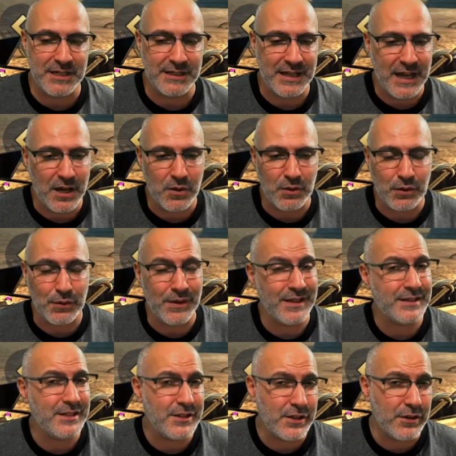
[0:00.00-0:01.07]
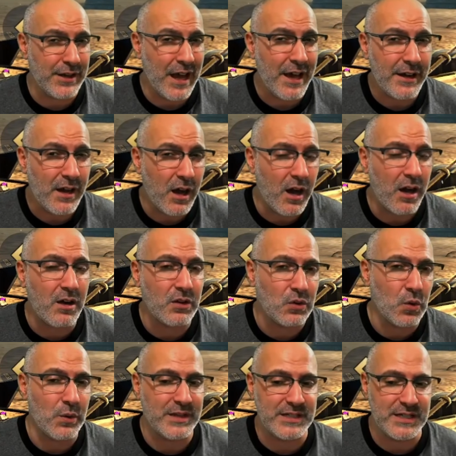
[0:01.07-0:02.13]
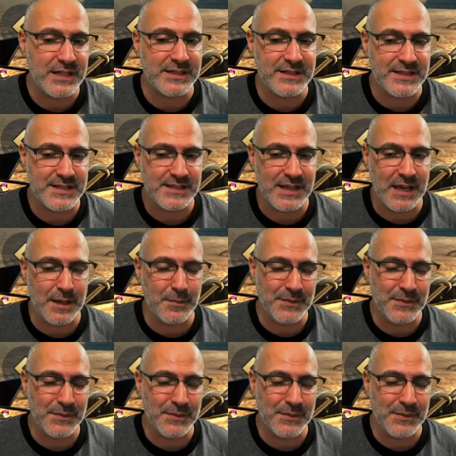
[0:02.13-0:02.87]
Now, granted, they're not all going to hit the same.